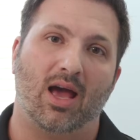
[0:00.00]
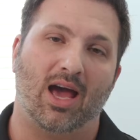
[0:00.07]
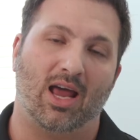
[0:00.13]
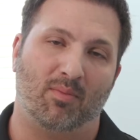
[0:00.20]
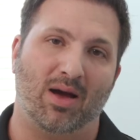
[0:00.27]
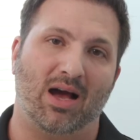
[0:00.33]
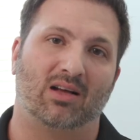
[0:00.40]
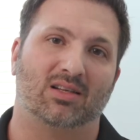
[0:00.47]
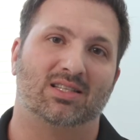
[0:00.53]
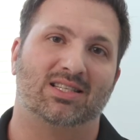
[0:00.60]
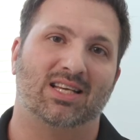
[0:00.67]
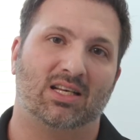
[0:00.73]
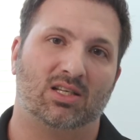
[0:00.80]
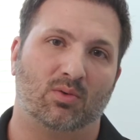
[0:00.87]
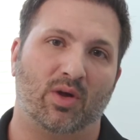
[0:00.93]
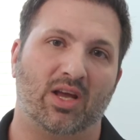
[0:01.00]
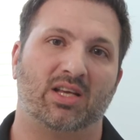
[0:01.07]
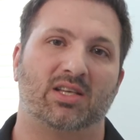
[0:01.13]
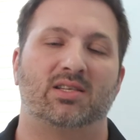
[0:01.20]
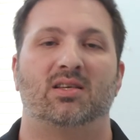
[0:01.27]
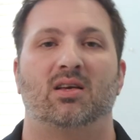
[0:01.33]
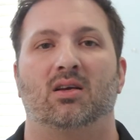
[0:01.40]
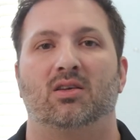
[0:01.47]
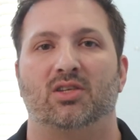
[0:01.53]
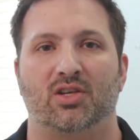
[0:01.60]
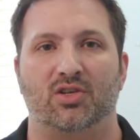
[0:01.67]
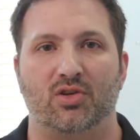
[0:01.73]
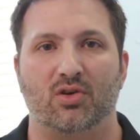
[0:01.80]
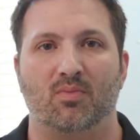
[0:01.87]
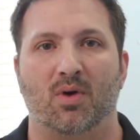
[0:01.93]
At about 6 weeks
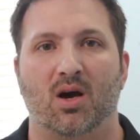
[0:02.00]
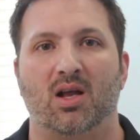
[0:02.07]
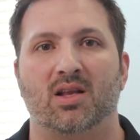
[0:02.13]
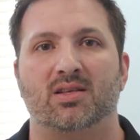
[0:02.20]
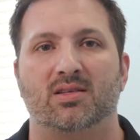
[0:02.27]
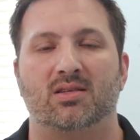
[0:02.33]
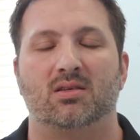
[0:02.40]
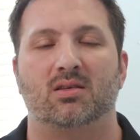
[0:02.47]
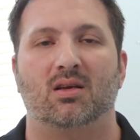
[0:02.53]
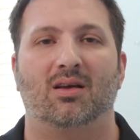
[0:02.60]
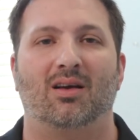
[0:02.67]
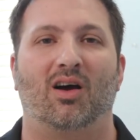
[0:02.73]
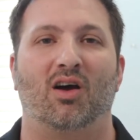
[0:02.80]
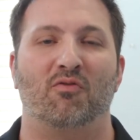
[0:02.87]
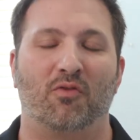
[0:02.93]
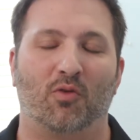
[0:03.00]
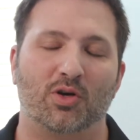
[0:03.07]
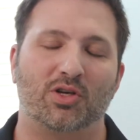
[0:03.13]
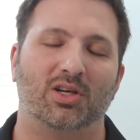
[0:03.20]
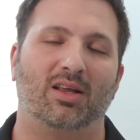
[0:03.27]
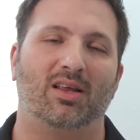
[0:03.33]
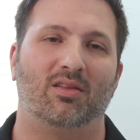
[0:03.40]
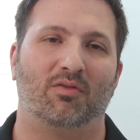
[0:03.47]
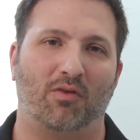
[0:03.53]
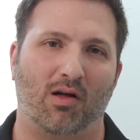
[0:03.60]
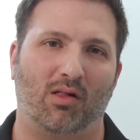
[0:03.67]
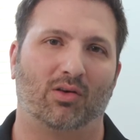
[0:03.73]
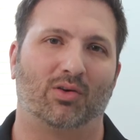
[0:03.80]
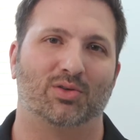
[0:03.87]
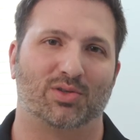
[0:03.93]
to 2 months, unfortunately, the
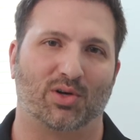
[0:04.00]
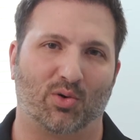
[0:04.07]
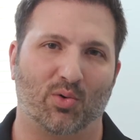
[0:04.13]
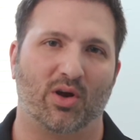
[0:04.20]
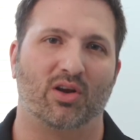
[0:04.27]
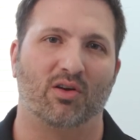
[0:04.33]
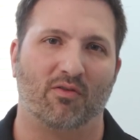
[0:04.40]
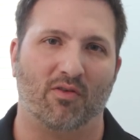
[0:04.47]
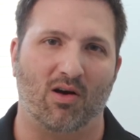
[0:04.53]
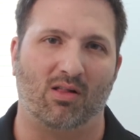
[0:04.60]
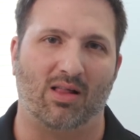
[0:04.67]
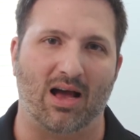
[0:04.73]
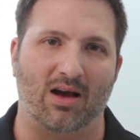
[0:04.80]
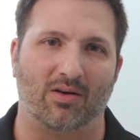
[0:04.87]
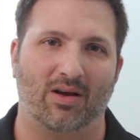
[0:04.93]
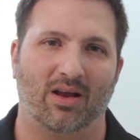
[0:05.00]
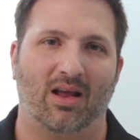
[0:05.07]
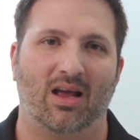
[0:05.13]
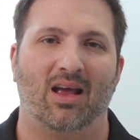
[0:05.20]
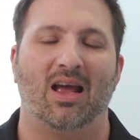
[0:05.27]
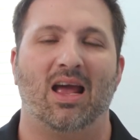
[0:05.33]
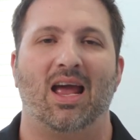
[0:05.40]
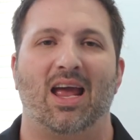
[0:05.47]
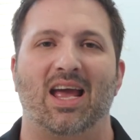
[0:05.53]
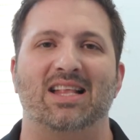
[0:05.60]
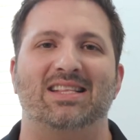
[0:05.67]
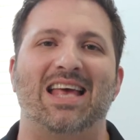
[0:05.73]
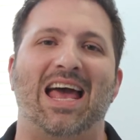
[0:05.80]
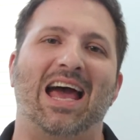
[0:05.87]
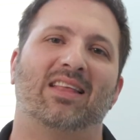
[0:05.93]
follicles are going to fall out.
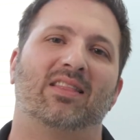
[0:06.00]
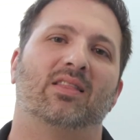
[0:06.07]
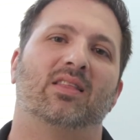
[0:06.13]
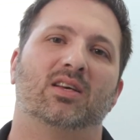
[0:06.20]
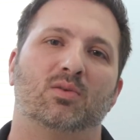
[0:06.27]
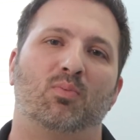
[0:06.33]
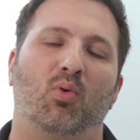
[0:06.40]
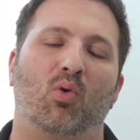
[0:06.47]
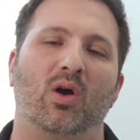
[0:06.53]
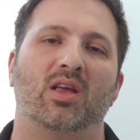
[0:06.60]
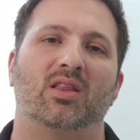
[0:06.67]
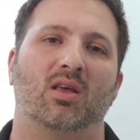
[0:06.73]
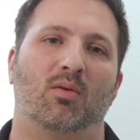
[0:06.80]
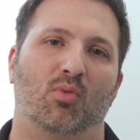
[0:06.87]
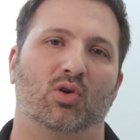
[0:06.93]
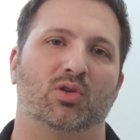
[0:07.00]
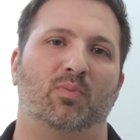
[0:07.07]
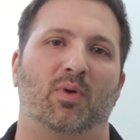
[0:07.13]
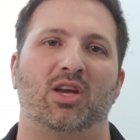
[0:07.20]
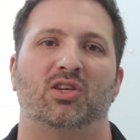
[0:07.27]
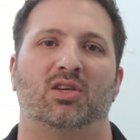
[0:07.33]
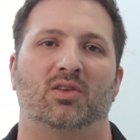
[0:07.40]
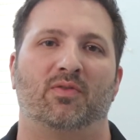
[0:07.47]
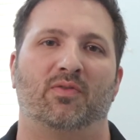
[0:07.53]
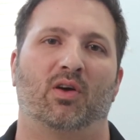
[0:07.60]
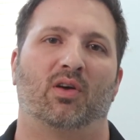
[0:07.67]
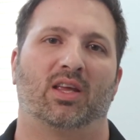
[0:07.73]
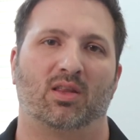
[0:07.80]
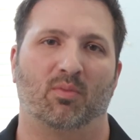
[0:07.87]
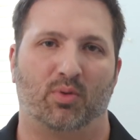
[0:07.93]
It's at this point that most patients feel
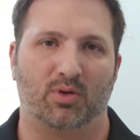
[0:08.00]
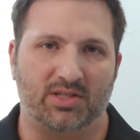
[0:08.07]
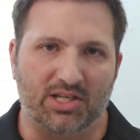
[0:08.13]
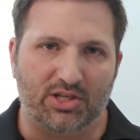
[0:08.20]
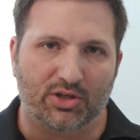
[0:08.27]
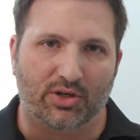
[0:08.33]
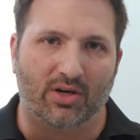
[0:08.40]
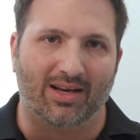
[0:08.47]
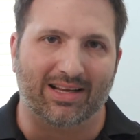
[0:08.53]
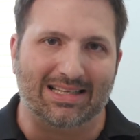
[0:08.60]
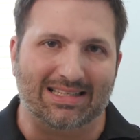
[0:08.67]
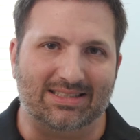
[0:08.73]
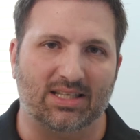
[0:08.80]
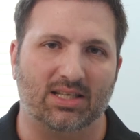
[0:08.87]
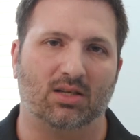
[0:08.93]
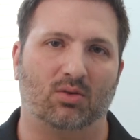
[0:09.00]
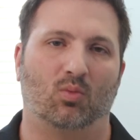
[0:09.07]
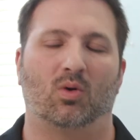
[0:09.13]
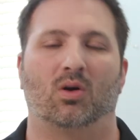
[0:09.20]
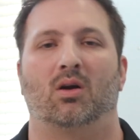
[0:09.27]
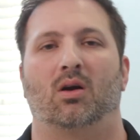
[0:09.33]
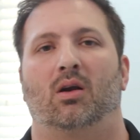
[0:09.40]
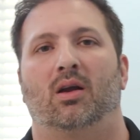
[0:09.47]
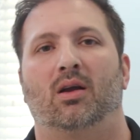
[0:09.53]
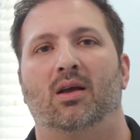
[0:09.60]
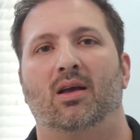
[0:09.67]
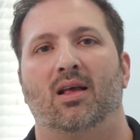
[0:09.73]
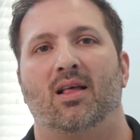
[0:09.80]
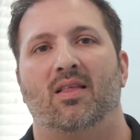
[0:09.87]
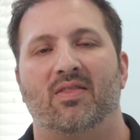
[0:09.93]
like the procedure didn't work.
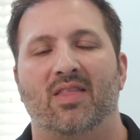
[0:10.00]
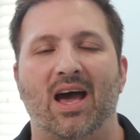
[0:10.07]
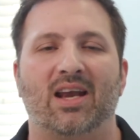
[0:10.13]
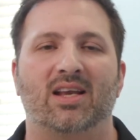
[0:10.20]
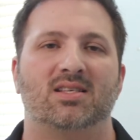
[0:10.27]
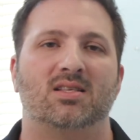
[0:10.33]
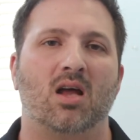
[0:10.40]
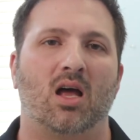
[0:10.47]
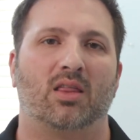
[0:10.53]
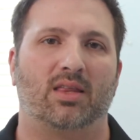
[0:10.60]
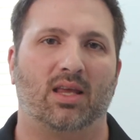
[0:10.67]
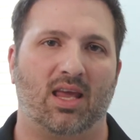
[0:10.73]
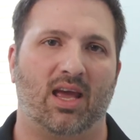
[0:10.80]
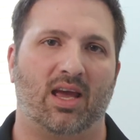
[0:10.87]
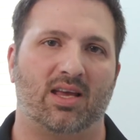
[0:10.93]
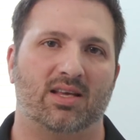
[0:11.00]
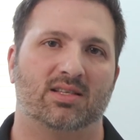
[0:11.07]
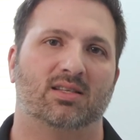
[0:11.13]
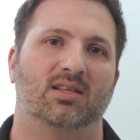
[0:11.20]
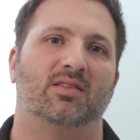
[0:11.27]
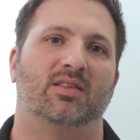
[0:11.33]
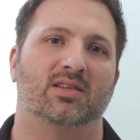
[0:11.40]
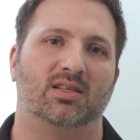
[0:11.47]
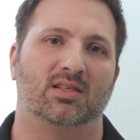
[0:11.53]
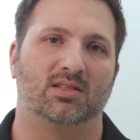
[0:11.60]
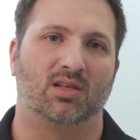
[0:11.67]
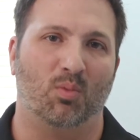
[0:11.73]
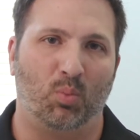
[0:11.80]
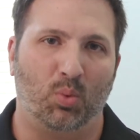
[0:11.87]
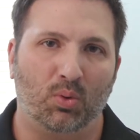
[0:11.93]
That is not the case. This is
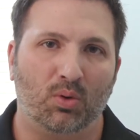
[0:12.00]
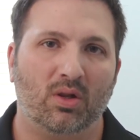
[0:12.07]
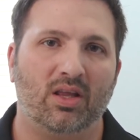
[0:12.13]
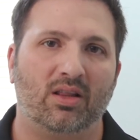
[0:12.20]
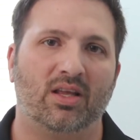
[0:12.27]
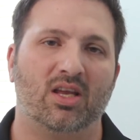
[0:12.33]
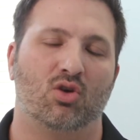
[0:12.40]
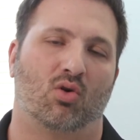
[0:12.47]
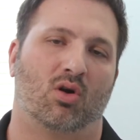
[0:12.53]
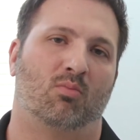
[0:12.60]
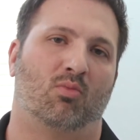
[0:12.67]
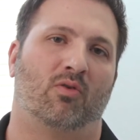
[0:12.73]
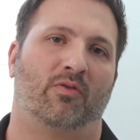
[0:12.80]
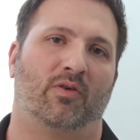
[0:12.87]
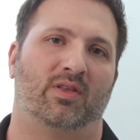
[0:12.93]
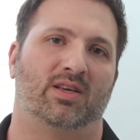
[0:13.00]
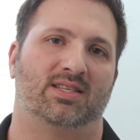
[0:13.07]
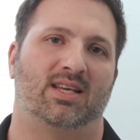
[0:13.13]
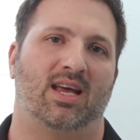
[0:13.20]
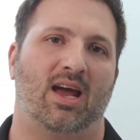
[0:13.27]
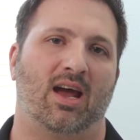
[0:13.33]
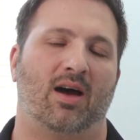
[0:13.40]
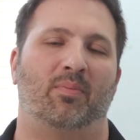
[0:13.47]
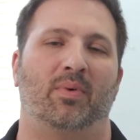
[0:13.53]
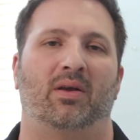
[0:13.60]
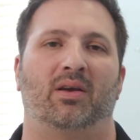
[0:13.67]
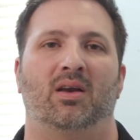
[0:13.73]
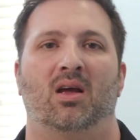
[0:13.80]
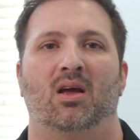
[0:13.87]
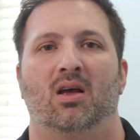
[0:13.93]
completely normal for this to happen.